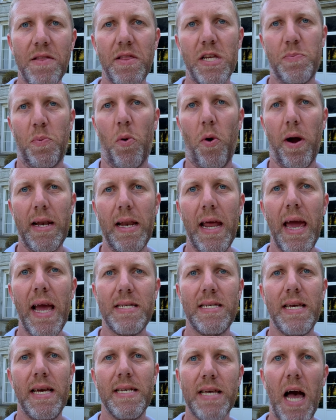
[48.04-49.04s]
this point
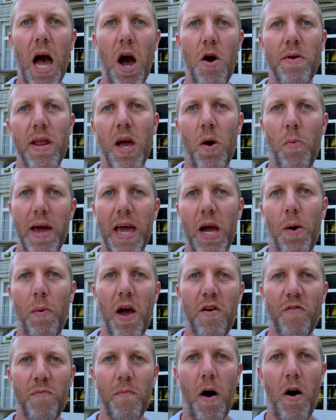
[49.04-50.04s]
it is only a week
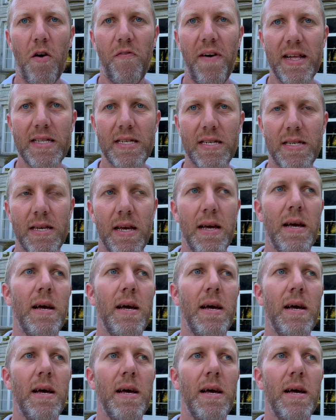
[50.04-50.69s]
away from our events.